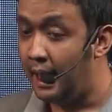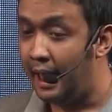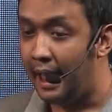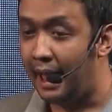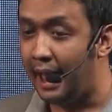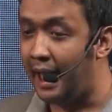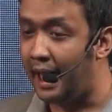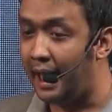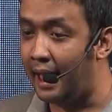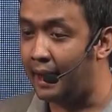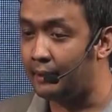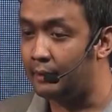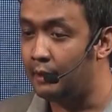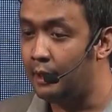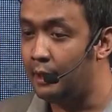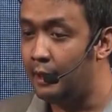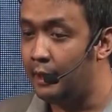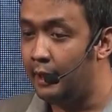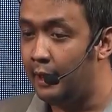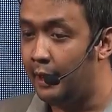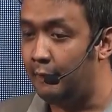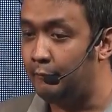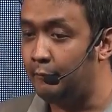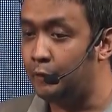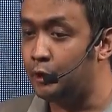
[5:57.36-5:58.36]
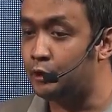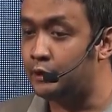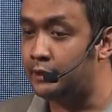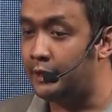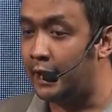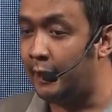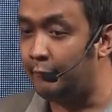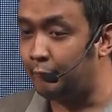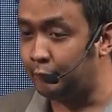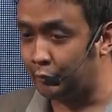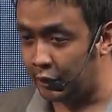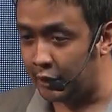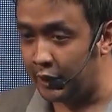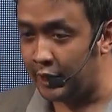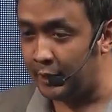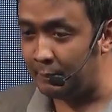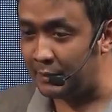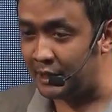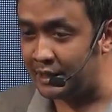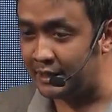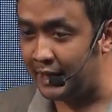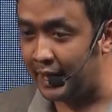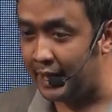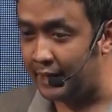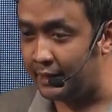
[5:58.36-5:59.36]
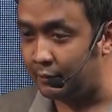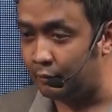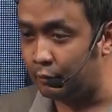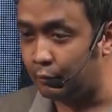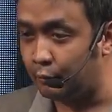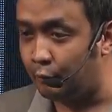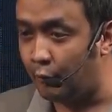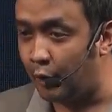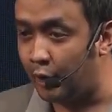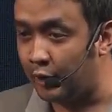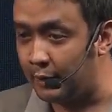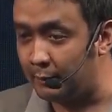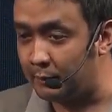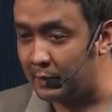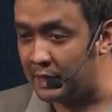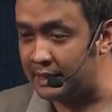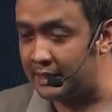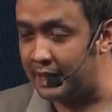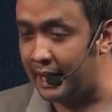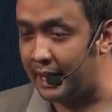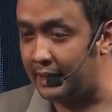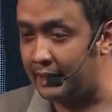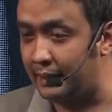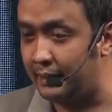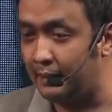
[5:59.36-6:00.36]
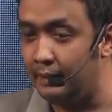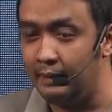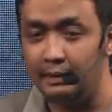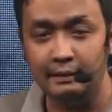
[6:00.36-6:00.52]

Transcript: And if you save 30% to 40%,